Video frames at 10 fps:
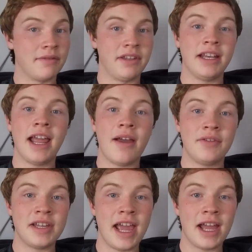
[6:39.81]
If they didn't
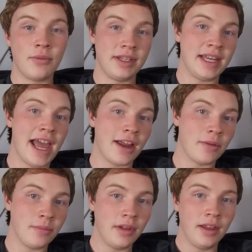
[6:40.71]
have a tag, we'd tag them.